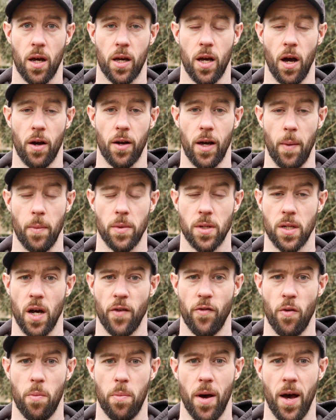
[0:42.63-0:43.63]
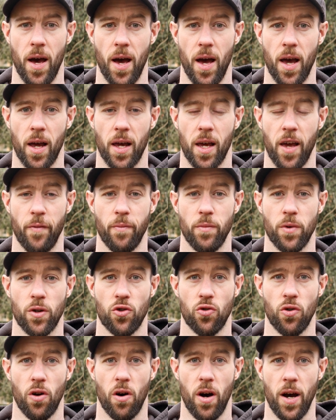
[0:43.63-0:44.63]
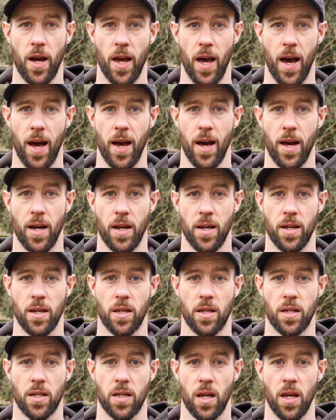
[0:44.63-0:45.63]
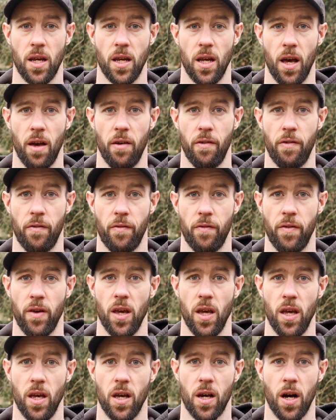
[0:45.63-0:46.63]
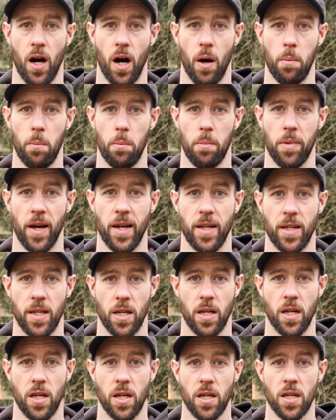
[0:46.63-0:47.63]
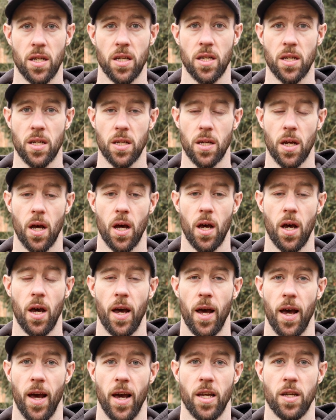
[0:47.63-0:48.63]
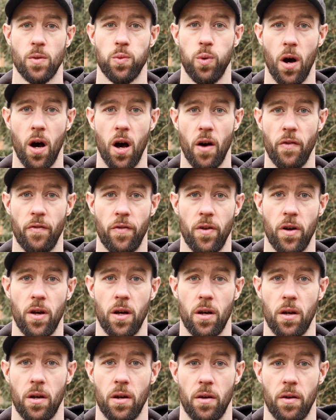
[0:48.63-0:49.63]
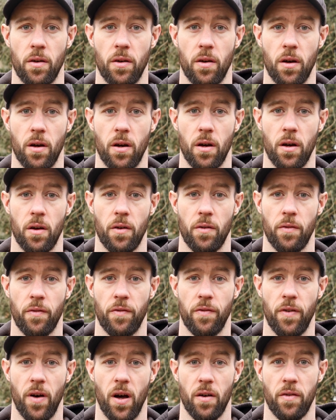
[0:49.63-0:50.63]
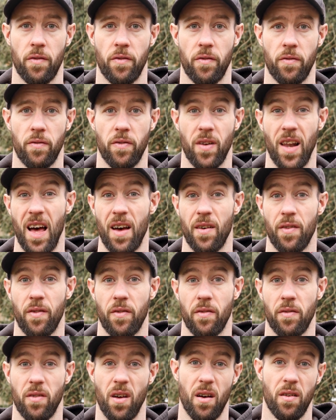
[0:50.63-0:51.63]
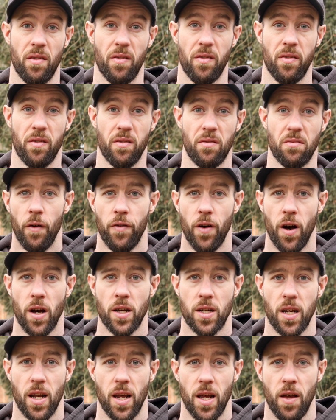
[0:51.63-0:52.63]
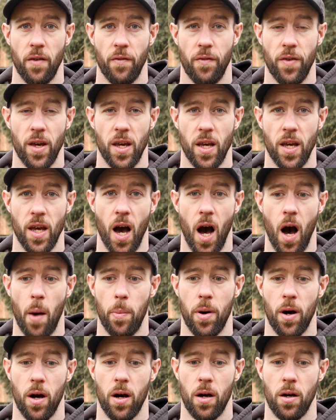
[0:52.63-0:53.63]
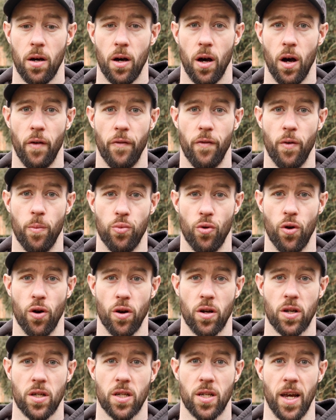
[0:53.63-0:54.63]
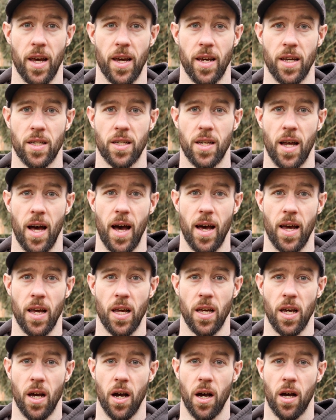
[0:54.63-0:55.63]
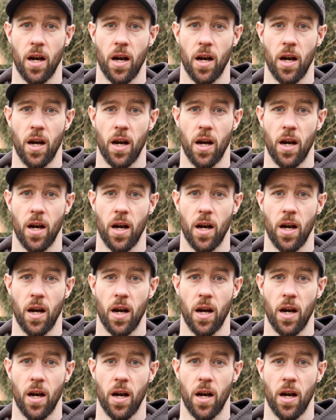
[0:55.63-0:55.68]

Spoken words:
go get myself a pair, give them a try and see if the carbon platedness is worth the fluff. Firstly, the upper of the Brooks is a